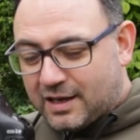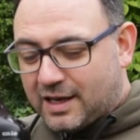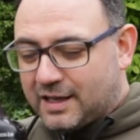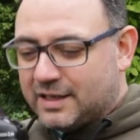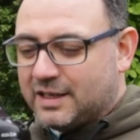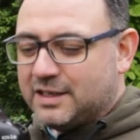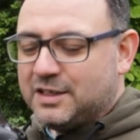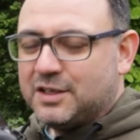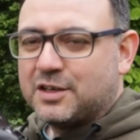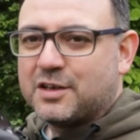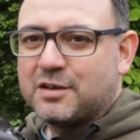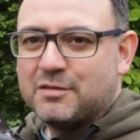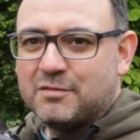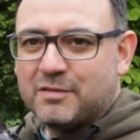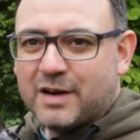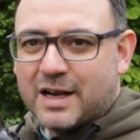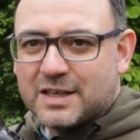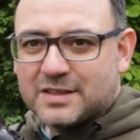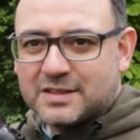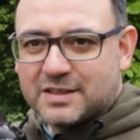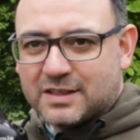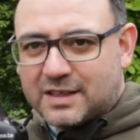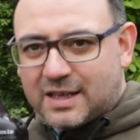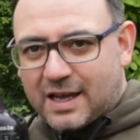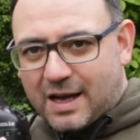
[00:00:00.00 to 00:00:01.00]
and then you can
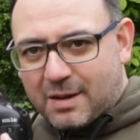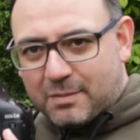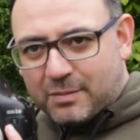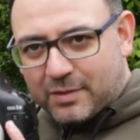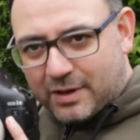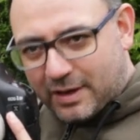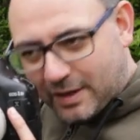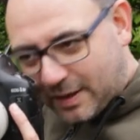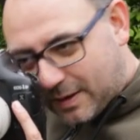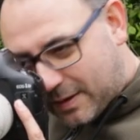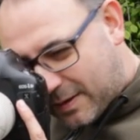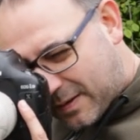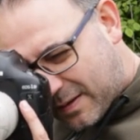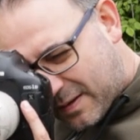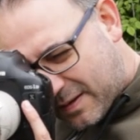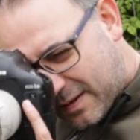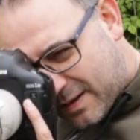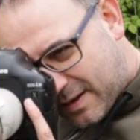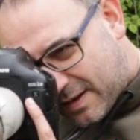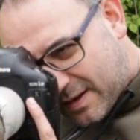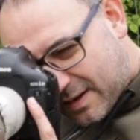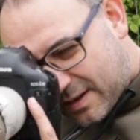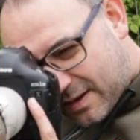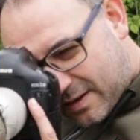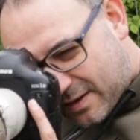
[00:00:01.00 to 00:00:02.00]
rest the camera
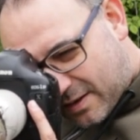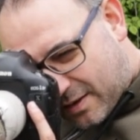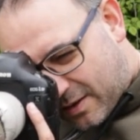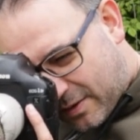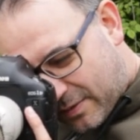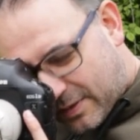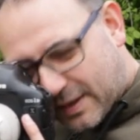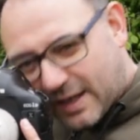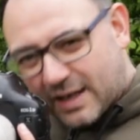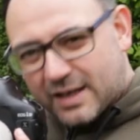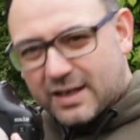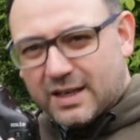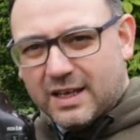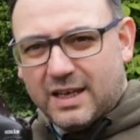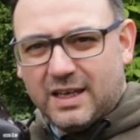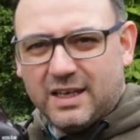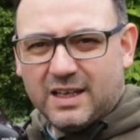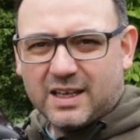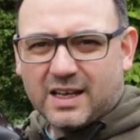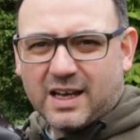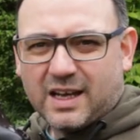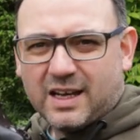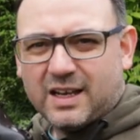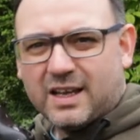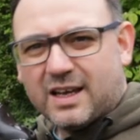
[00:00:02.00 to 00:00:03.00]
on that knee.
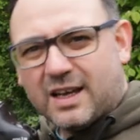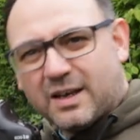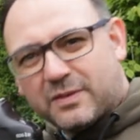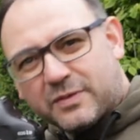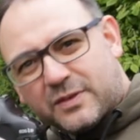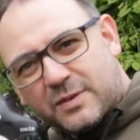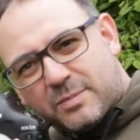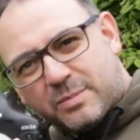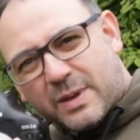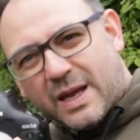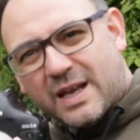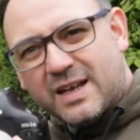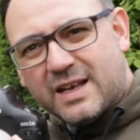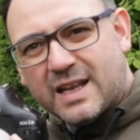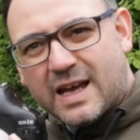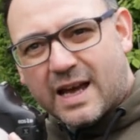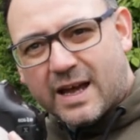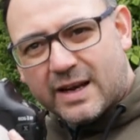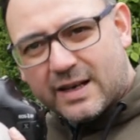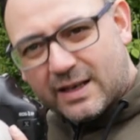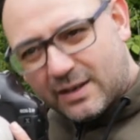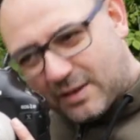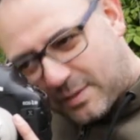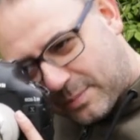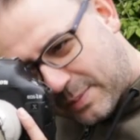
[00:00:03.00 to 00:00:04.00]
You kind of have to bend
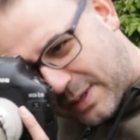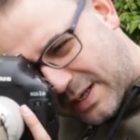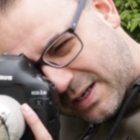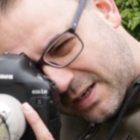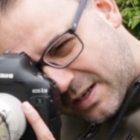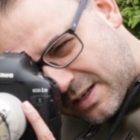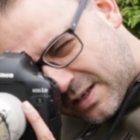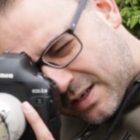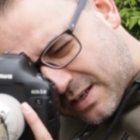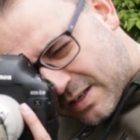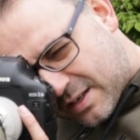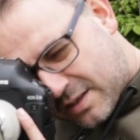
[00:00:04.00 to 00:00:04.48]
down a little bit.